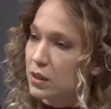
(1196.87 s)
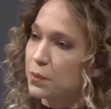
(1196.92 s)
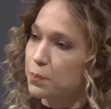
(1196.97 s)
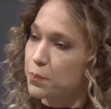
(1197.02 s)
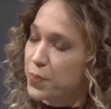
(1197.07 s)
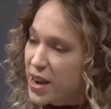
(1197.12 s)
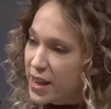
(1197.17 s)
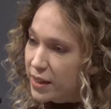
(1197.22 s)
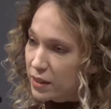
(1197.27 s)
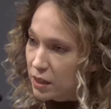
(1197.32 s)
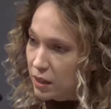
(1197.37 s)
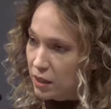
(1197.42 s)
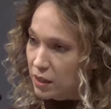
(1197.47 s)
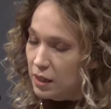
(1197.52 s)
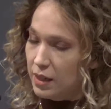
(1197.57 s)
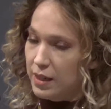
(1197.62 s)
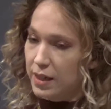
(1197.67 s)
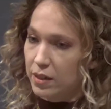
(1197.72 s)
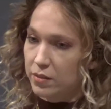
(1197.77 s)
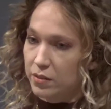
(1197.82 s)

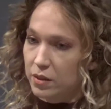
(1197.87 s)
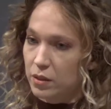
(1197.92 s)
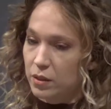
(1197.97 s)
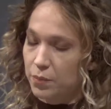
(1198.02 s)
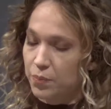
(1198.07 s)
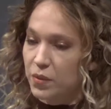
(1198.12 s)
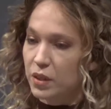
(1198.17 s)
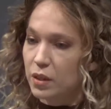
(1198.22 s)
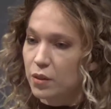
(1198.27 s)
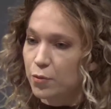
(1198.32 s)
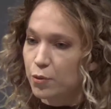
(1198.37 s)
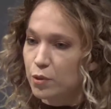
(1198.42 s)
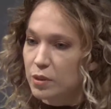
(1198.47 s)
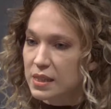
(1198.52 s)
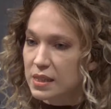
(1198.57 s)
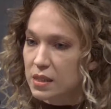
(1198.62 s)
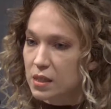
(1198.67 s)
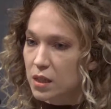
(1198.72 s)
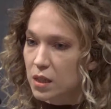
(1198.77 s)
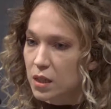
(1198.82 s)
practical level, if you
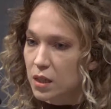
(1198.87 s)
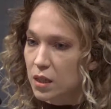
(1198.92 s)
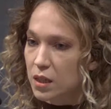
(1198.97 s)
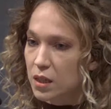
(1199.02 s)
see